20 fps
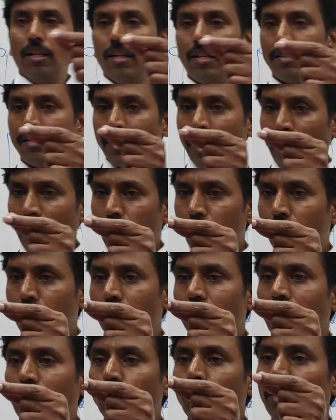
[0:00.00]
side which
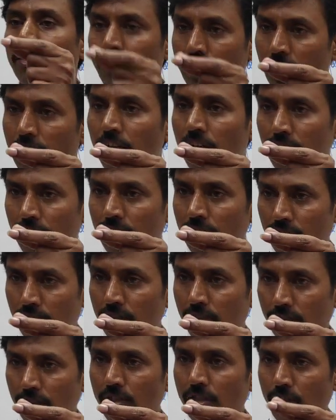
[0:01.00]
is actually thinner.
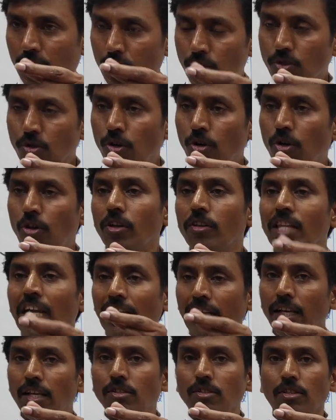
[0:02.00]
So
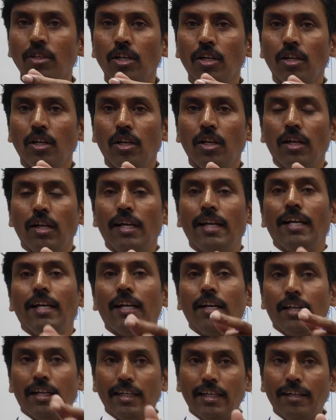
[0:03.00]
that is,
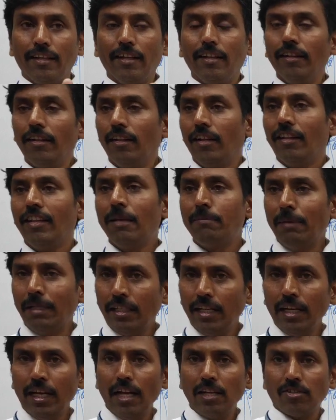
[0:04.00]
the
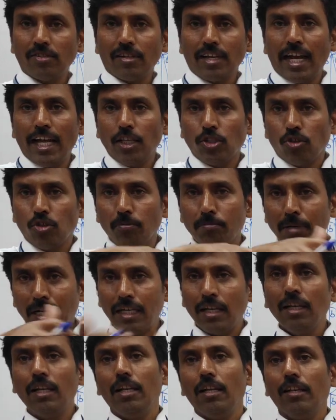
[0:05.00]
materials tries to
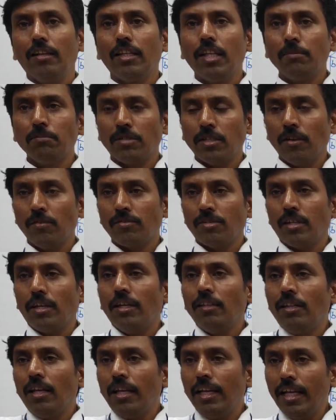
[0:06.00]
buckle themselves
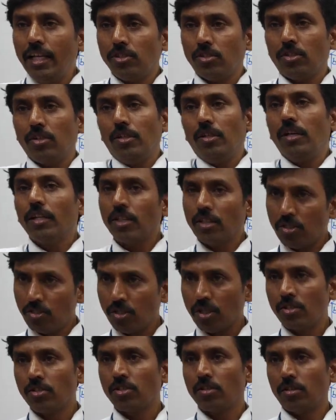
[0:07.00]
in the least
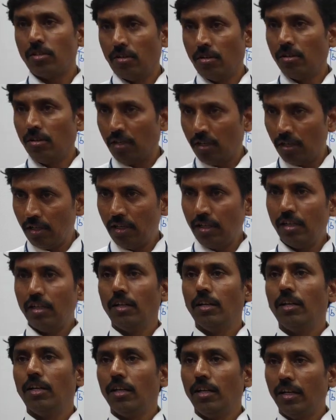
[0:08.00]
resistance
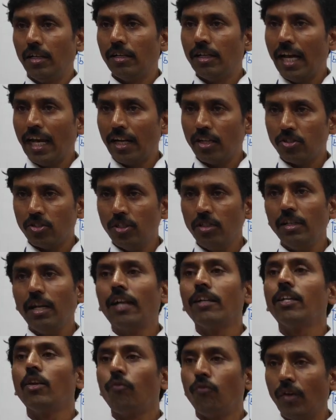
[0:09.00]
direction
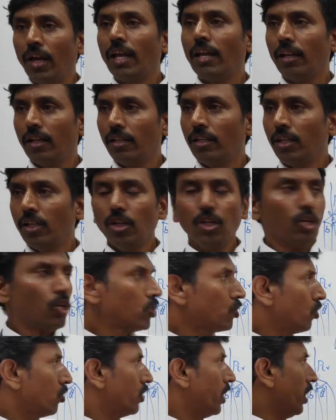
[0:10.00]
and they fail.
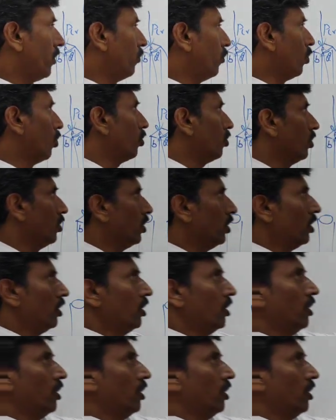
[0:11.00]
So therefore,